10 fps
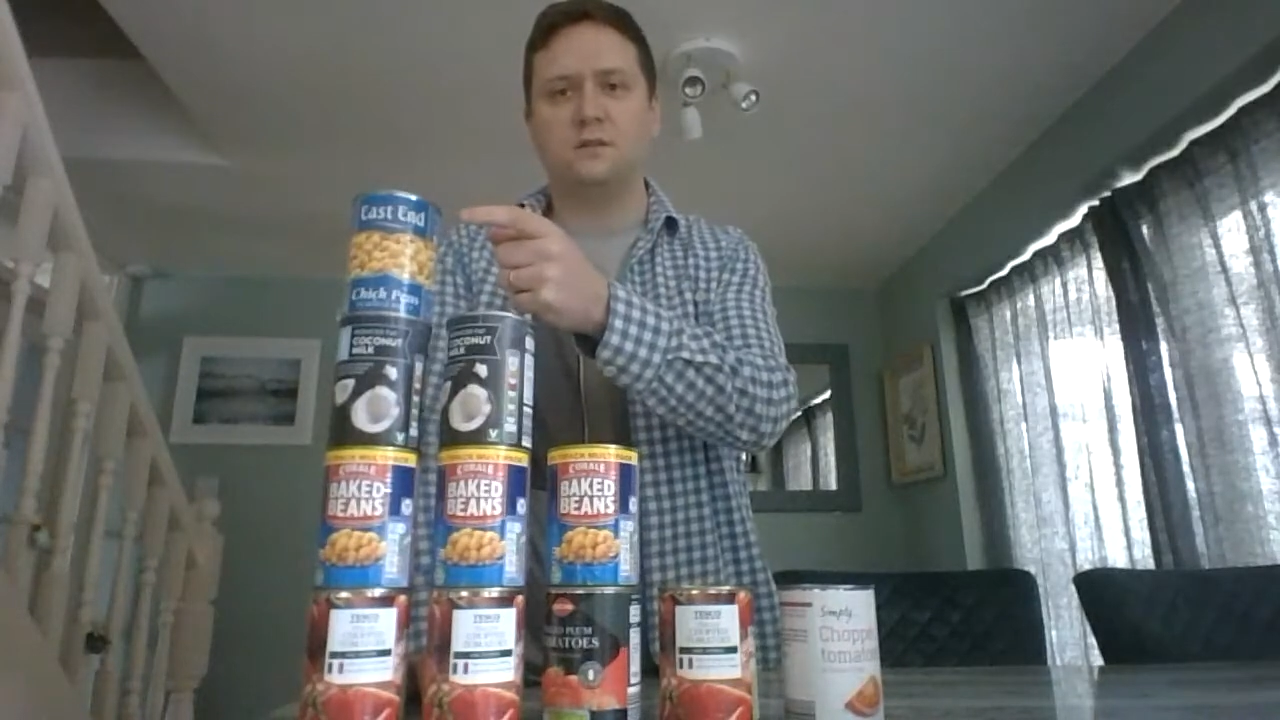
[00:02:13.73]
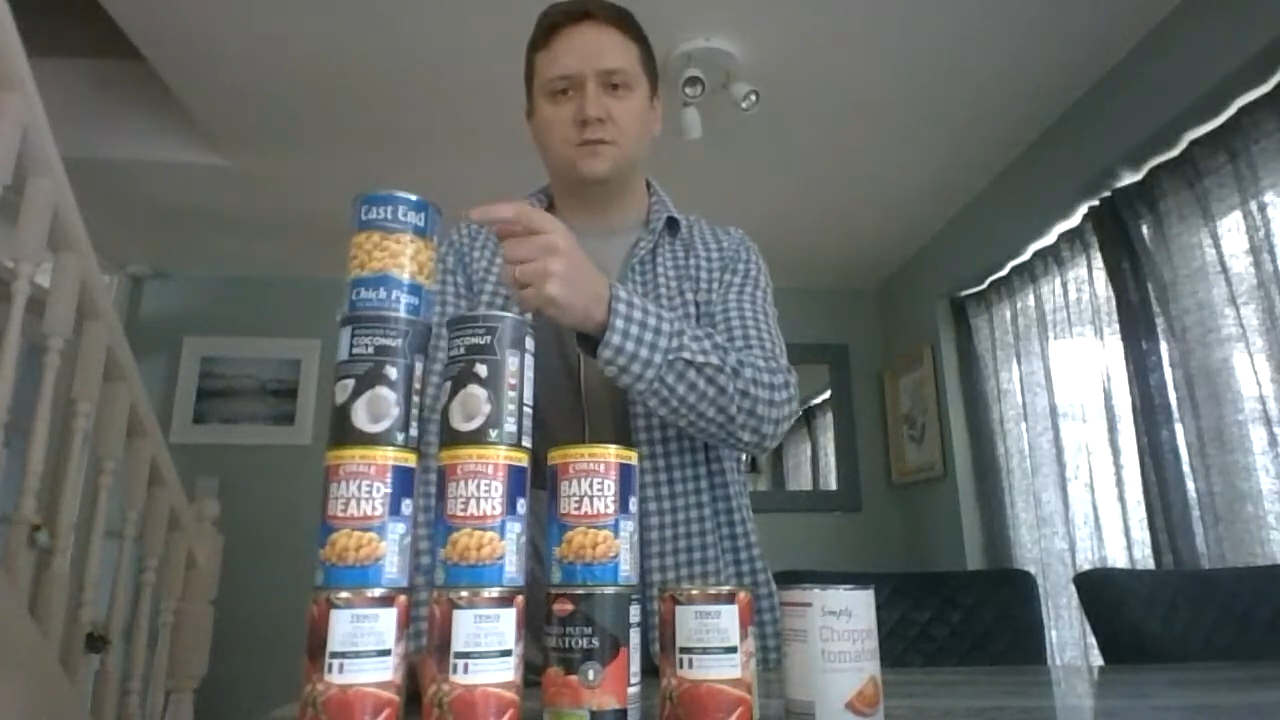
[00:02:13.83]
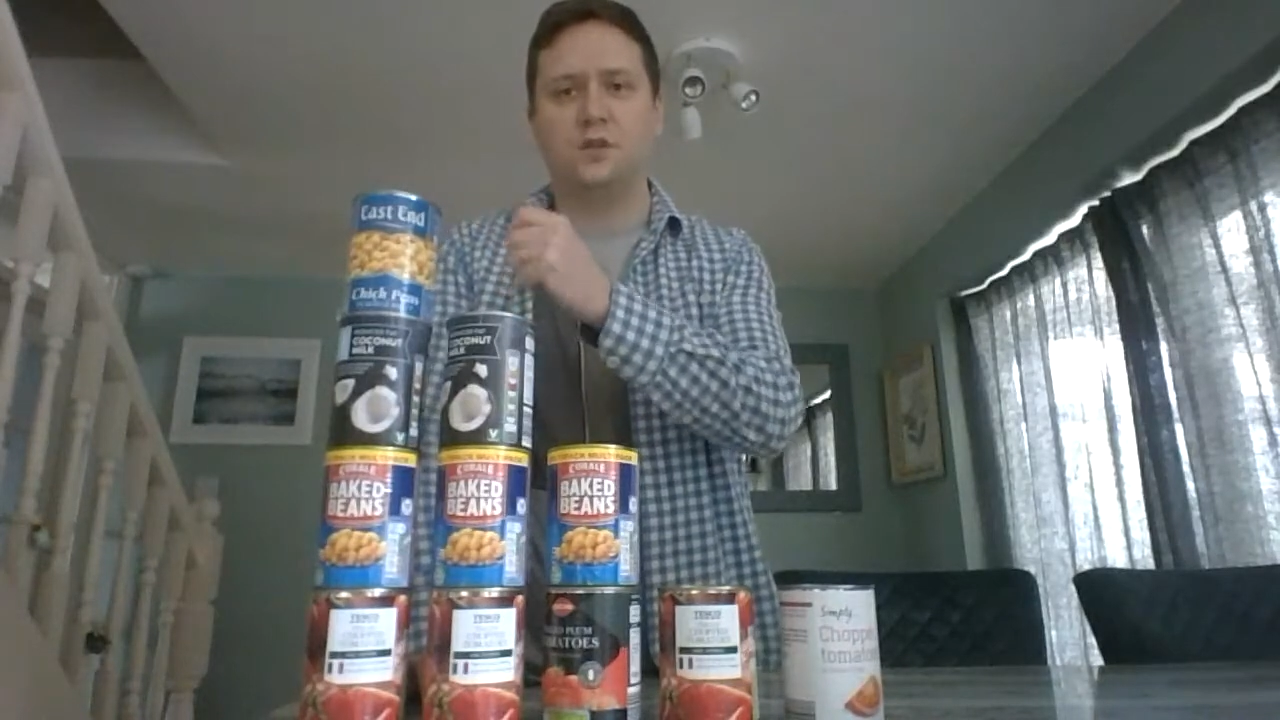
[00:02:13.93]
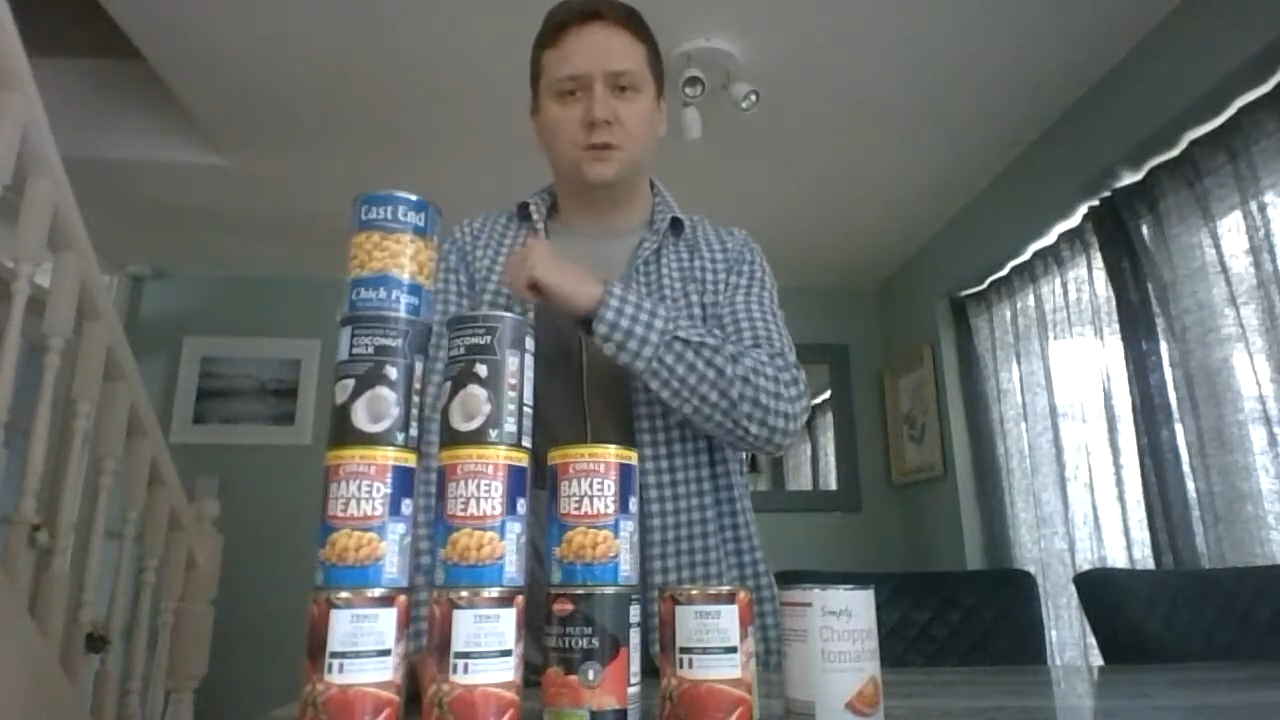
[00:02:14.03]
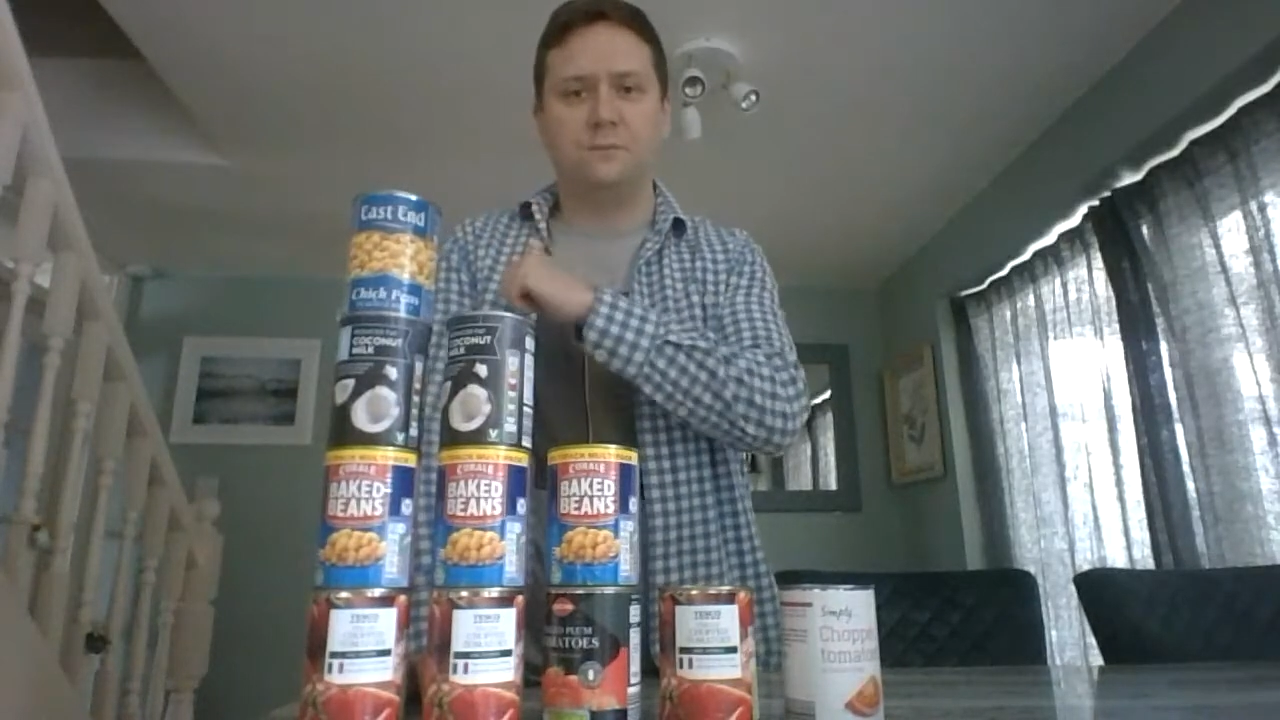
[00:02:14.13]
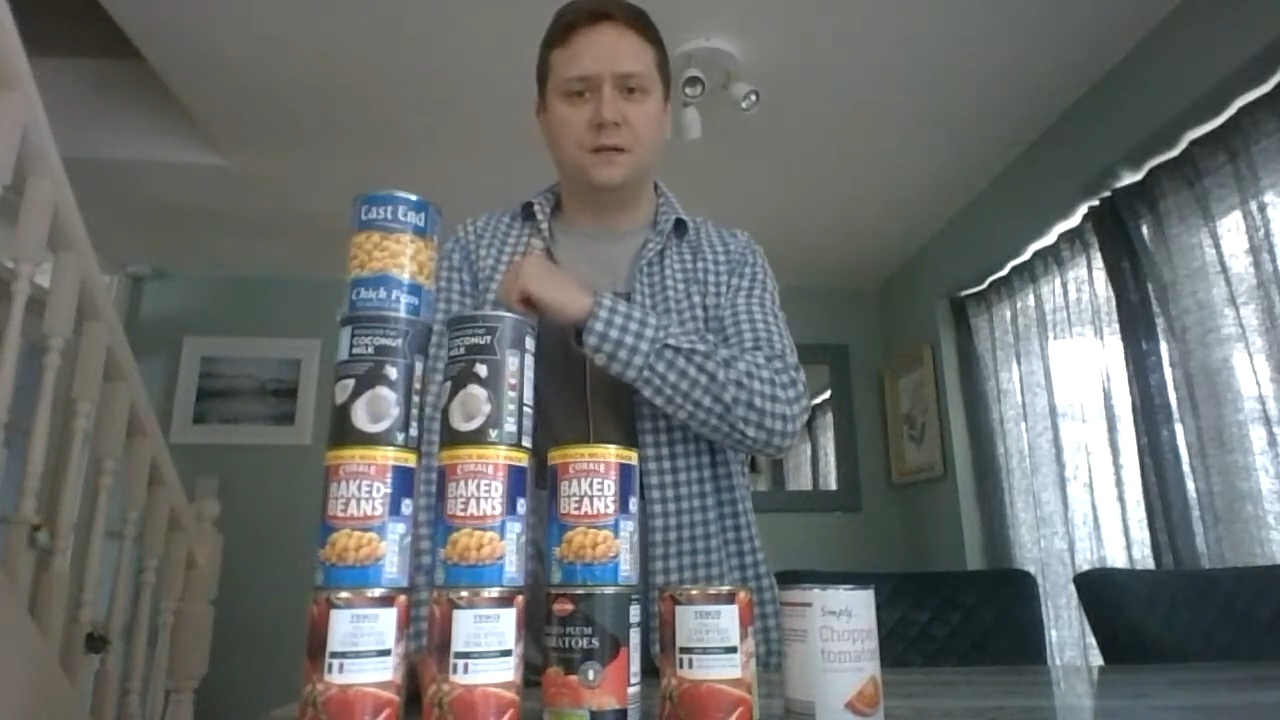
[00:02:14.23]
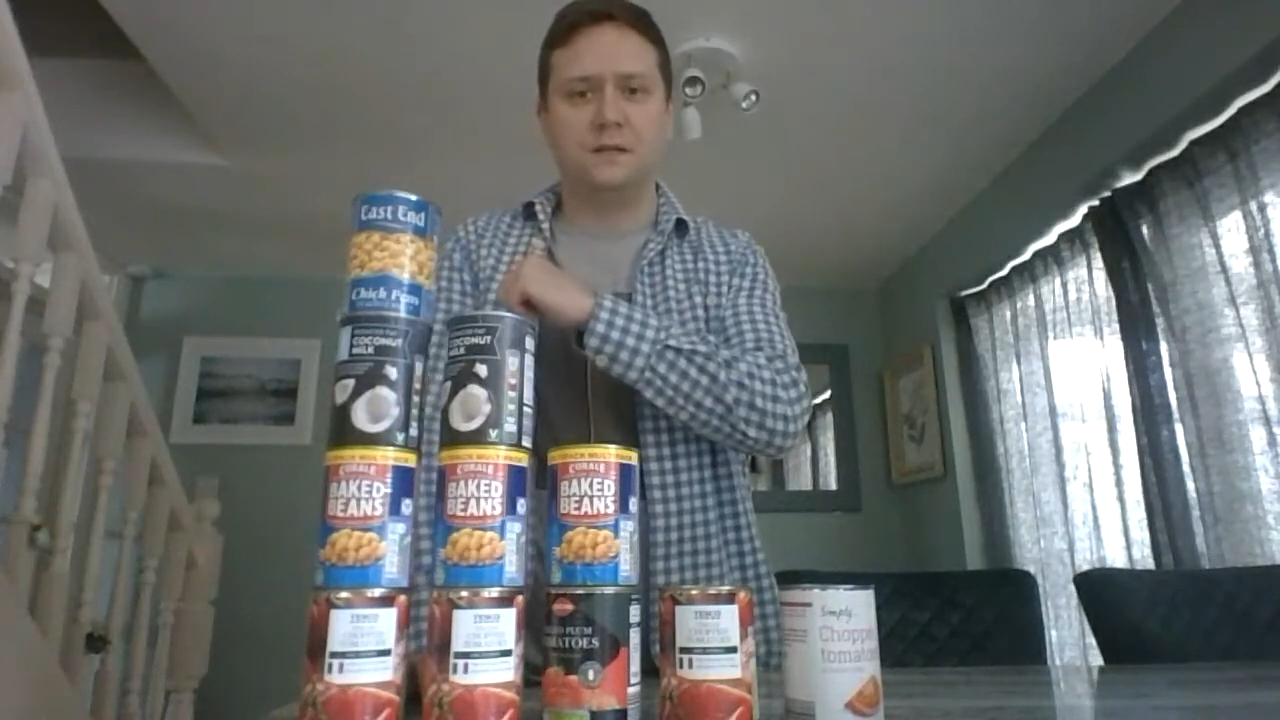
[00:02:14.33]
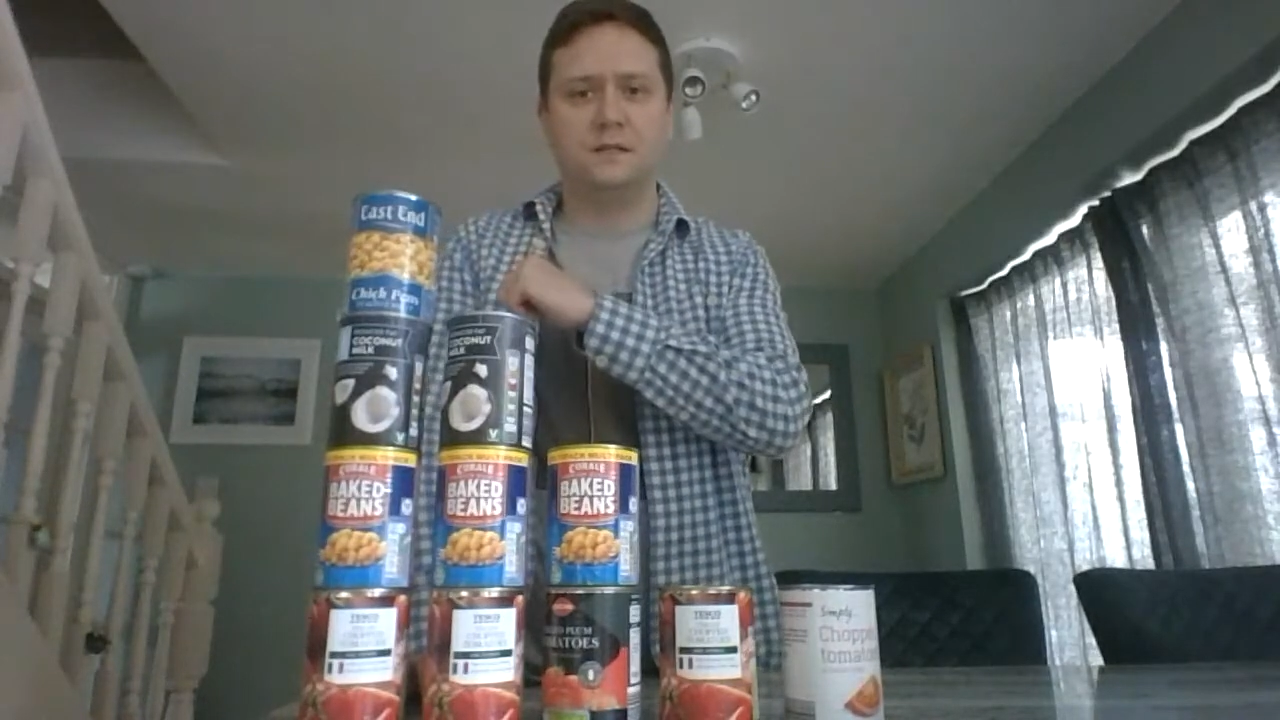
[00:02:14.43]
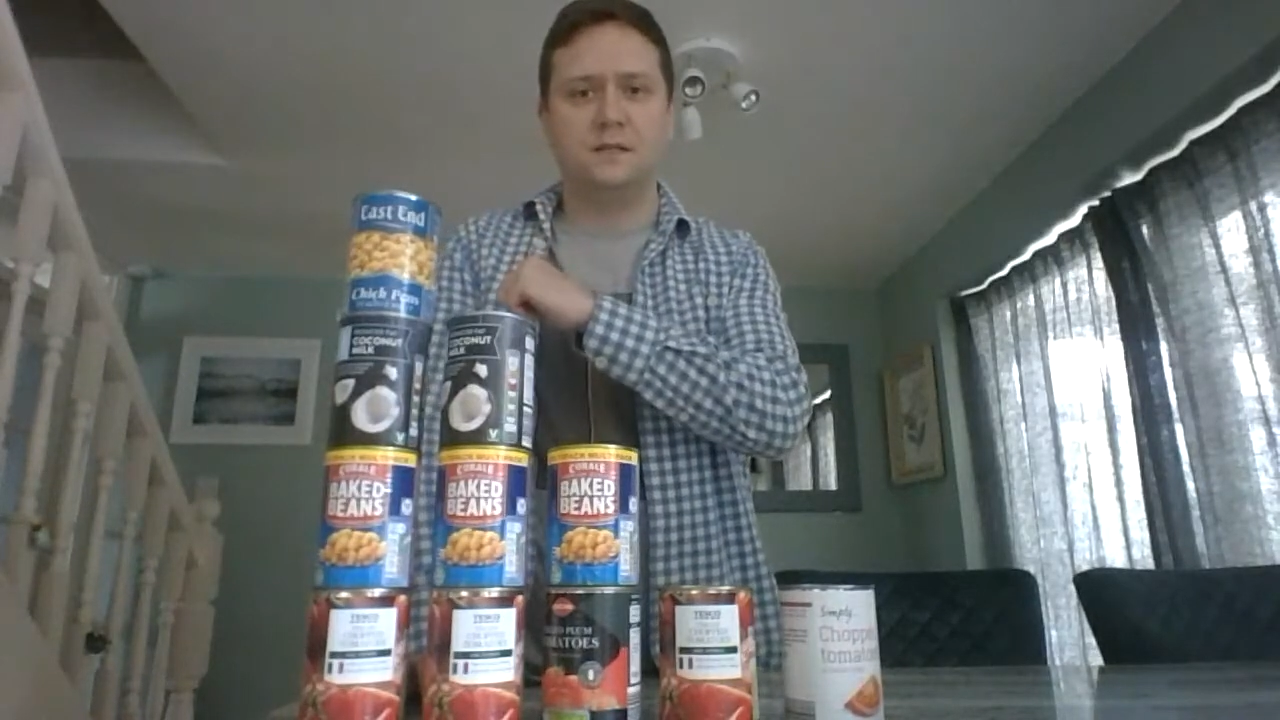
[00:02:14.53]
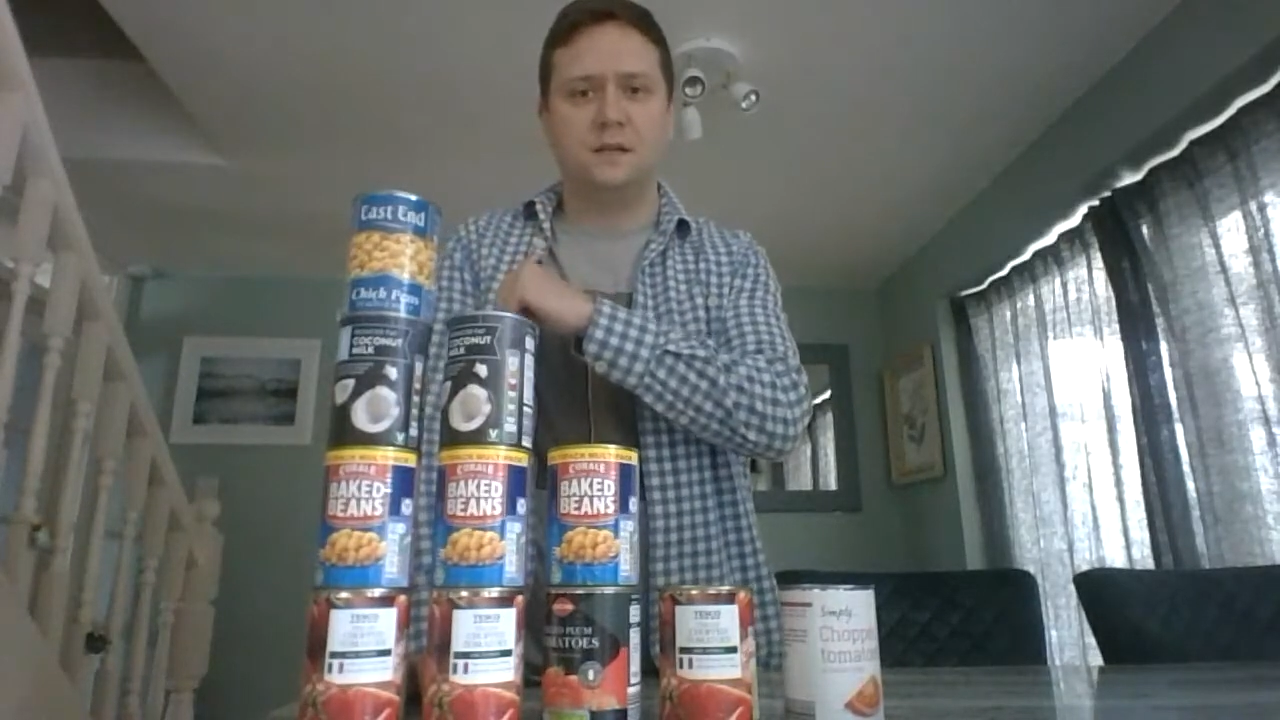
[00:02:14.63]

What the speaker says: of chickpeas.